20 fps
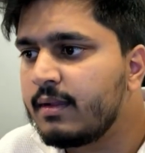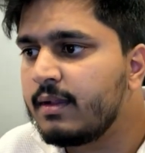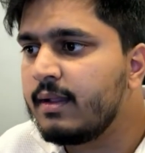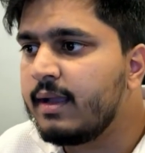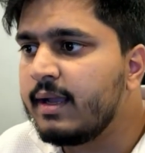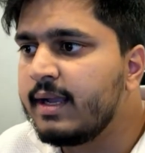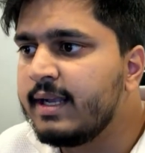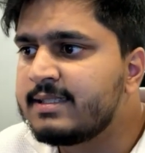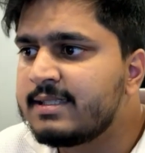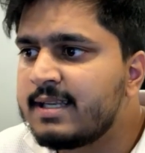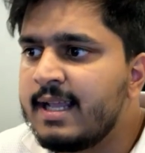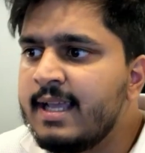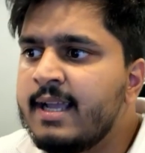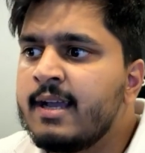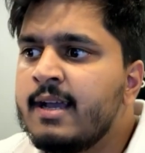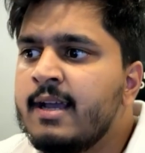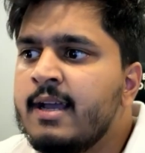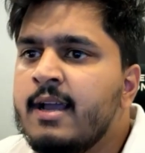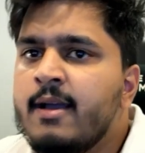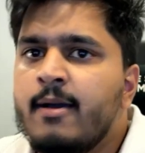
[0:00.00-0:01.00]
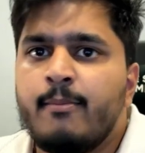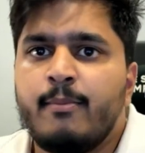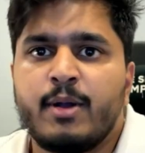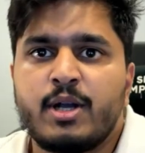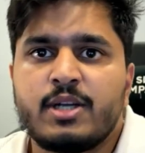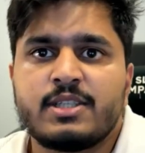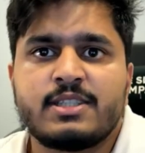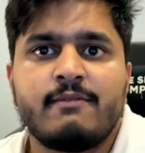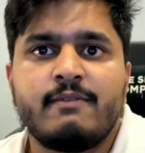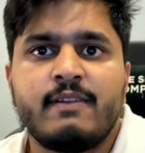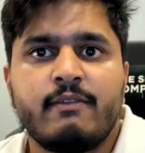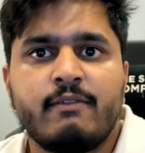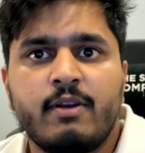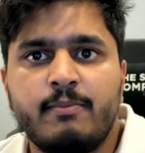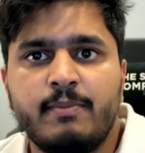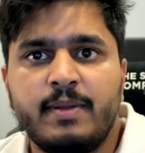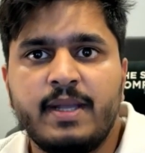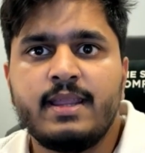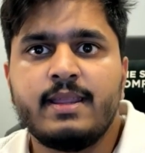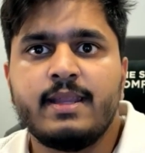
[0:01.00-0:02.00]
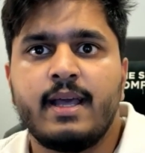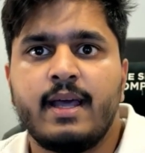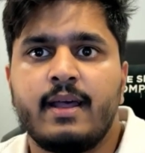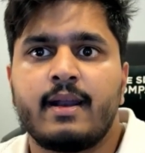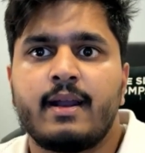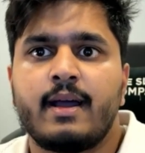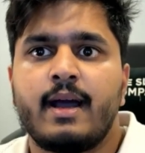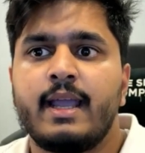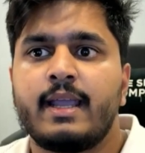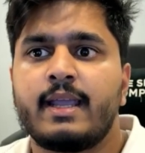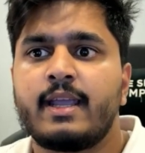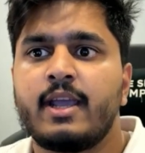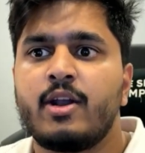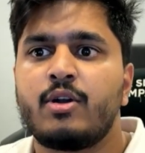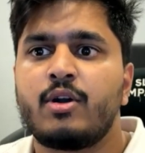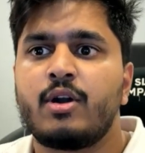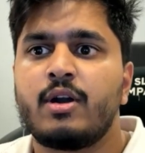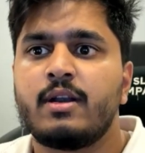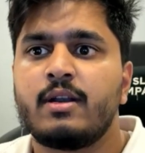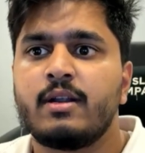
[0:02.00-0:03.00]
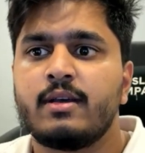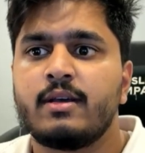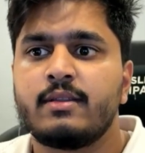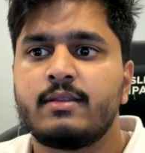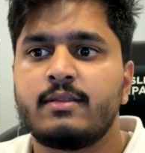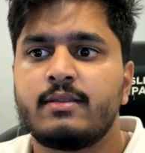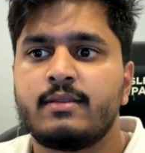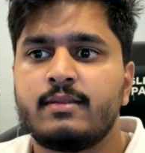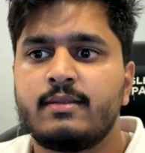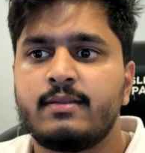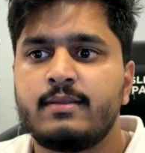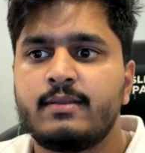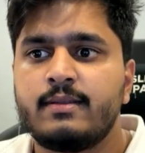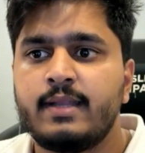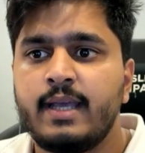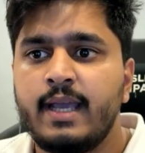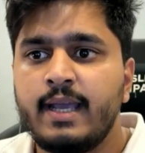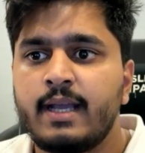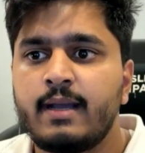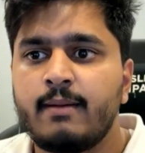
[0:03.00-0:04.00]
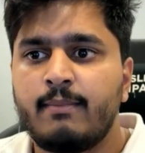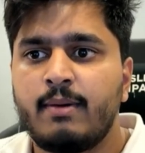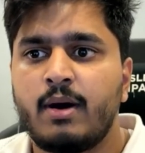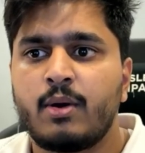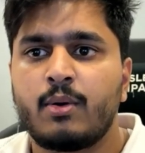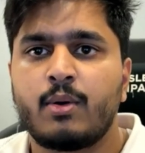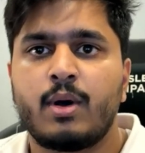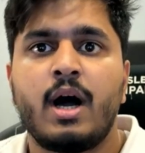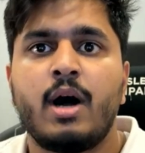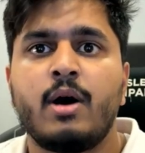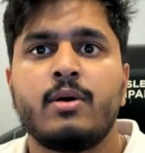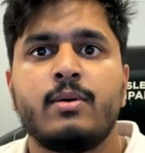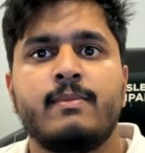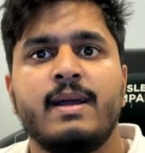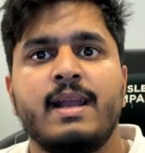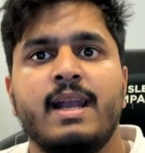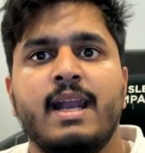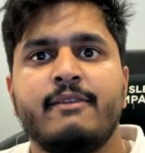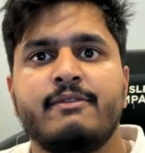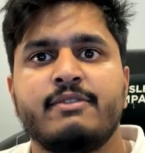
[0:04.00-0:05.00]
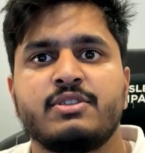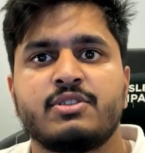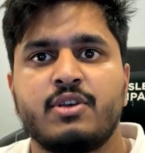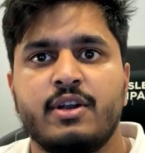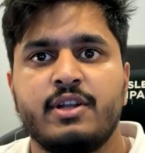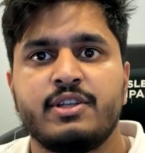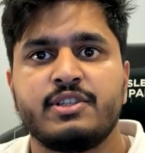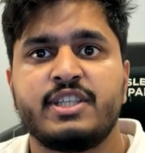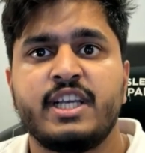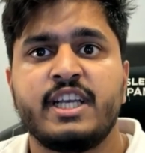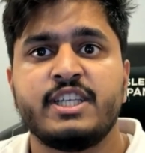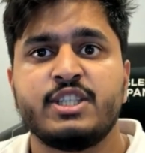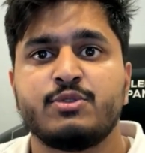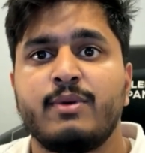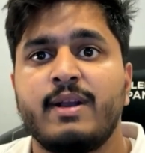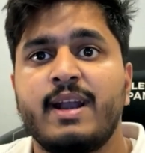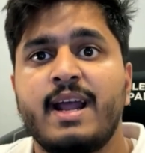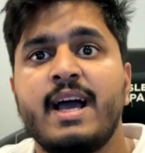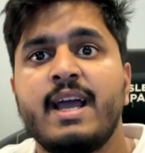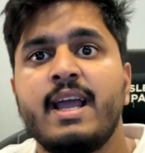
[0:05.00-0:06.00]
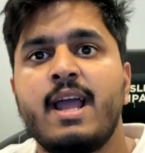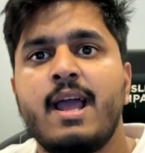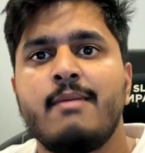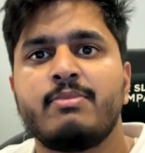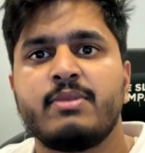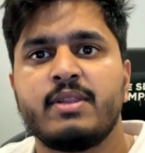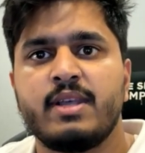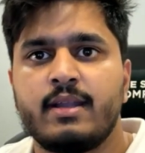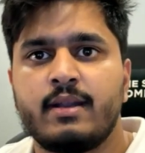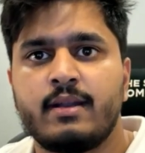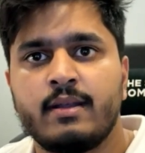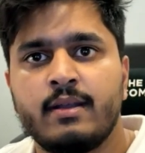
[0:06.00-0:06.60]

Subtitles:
It's like, because I've never been there, I cannot think about how my life is gonna change when I am there.